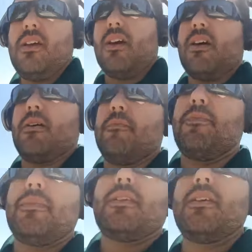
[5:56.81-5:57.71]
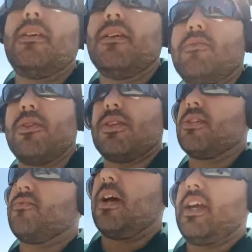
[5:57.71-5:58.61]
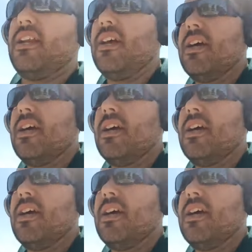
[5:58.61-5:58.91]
um, which is fine.